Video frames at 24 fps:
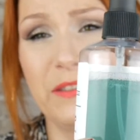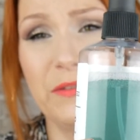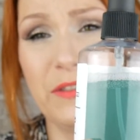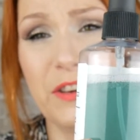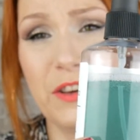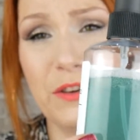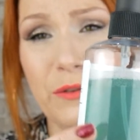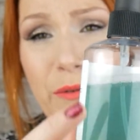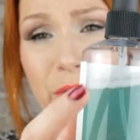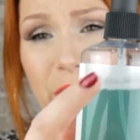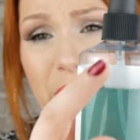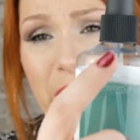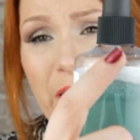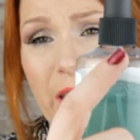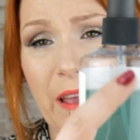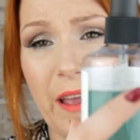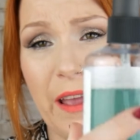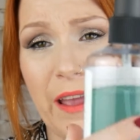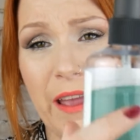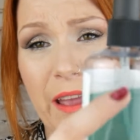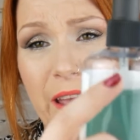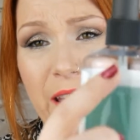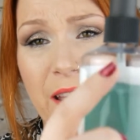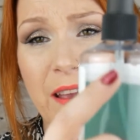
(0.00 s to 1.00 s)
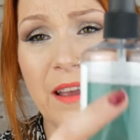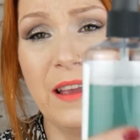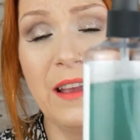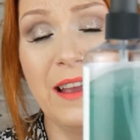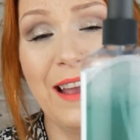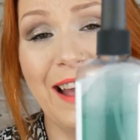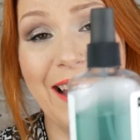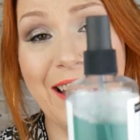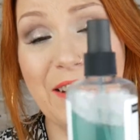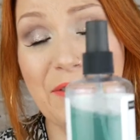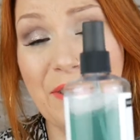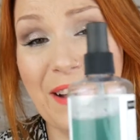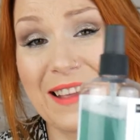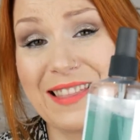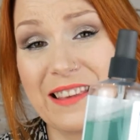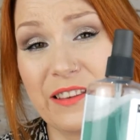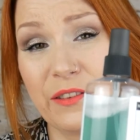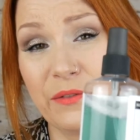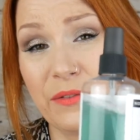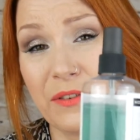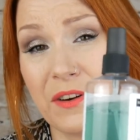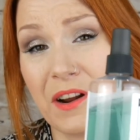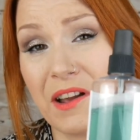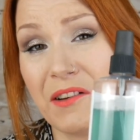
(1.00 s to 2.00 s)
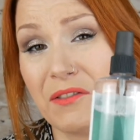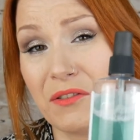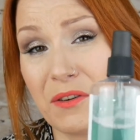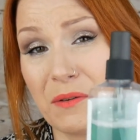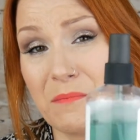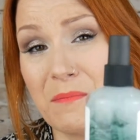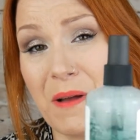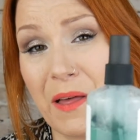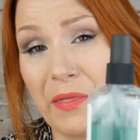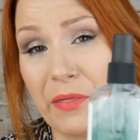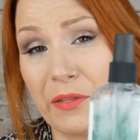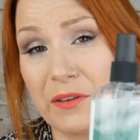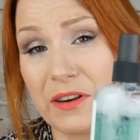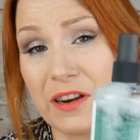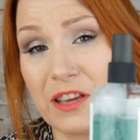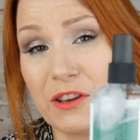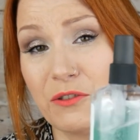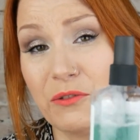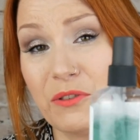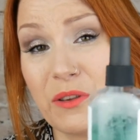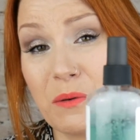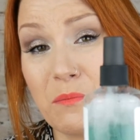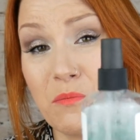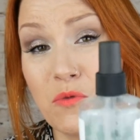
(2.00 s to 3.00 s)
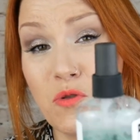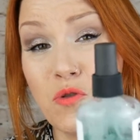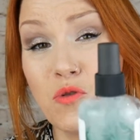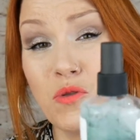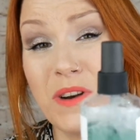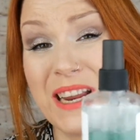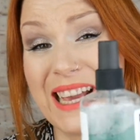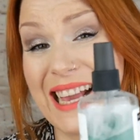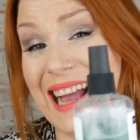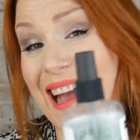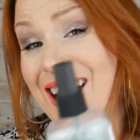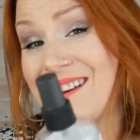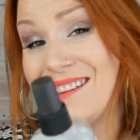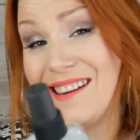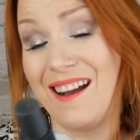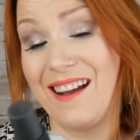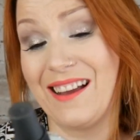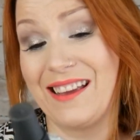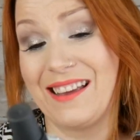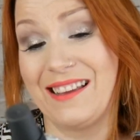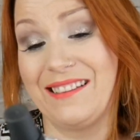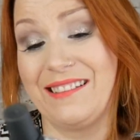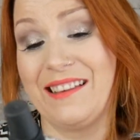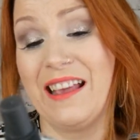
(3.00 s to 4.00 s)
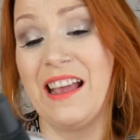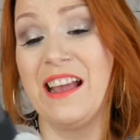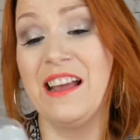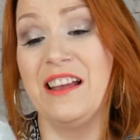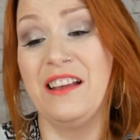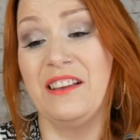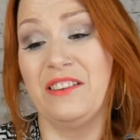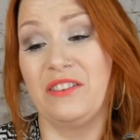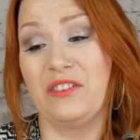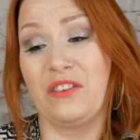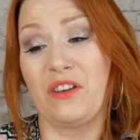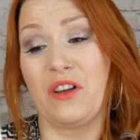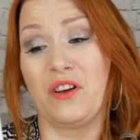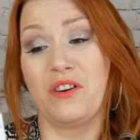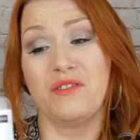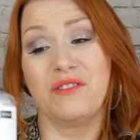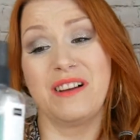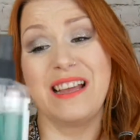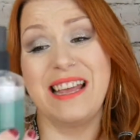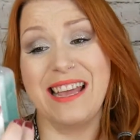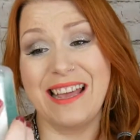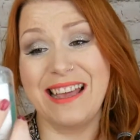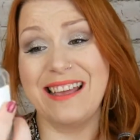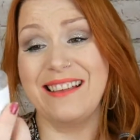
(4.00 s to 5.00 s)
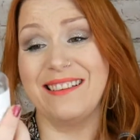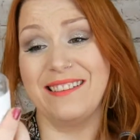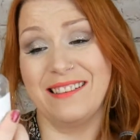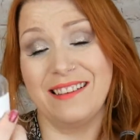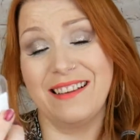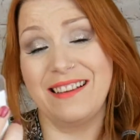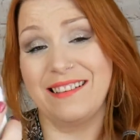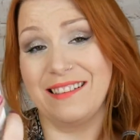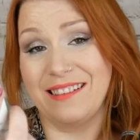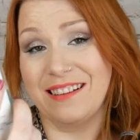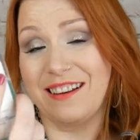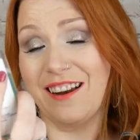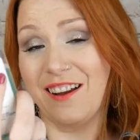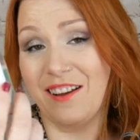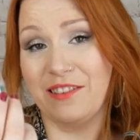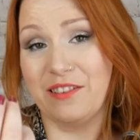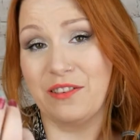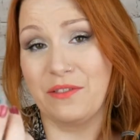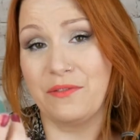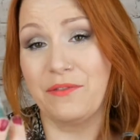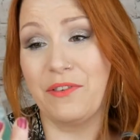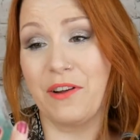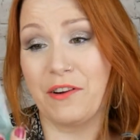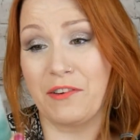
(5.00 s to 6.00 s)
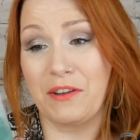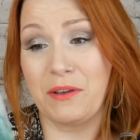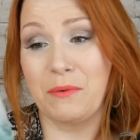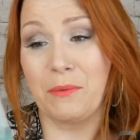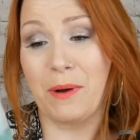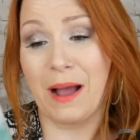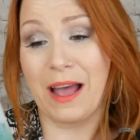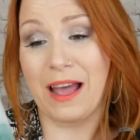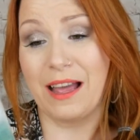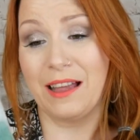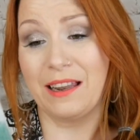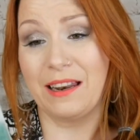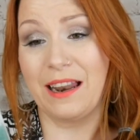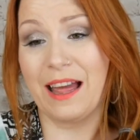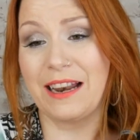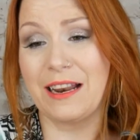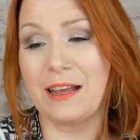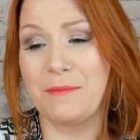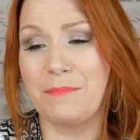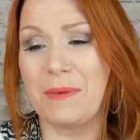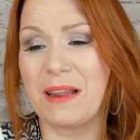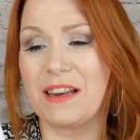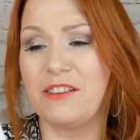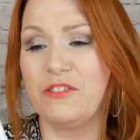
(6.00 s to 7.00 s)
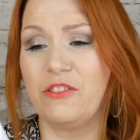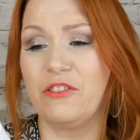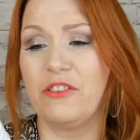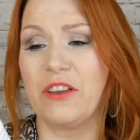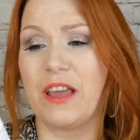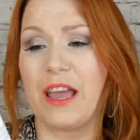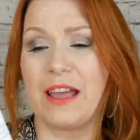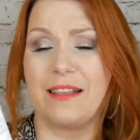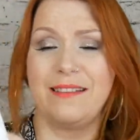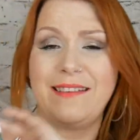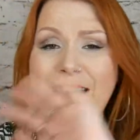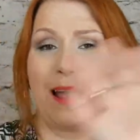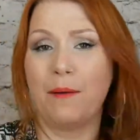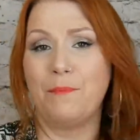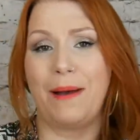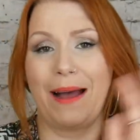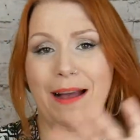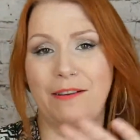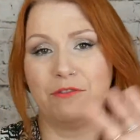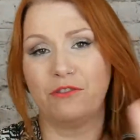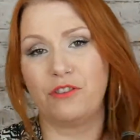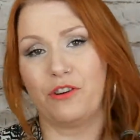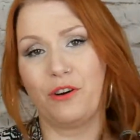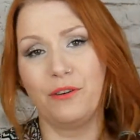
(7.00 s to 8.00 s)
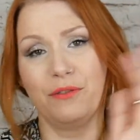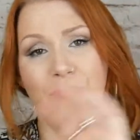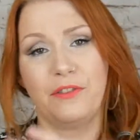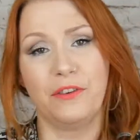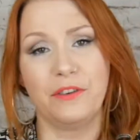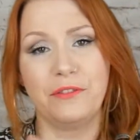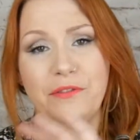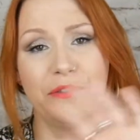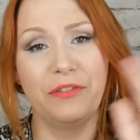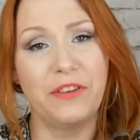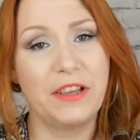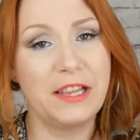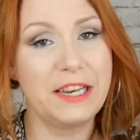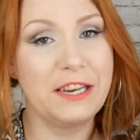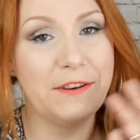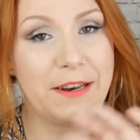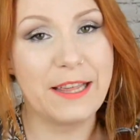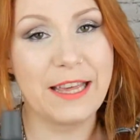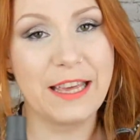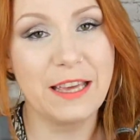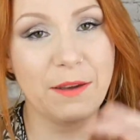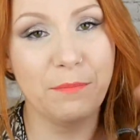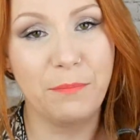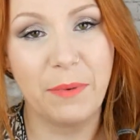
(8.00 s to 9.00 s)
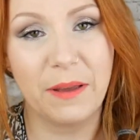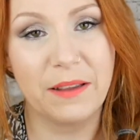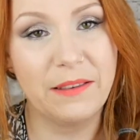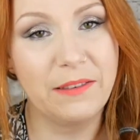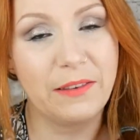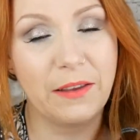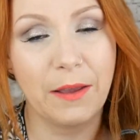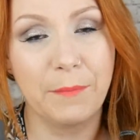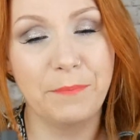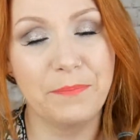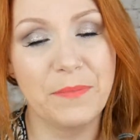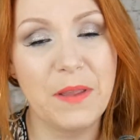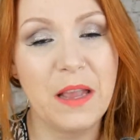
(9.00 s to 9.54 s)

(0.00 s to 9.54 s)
I've used there. I've had this for over a month and I use it morning and night. So it's lasting very well. And I managed to get £10 off on Hyaluronic. But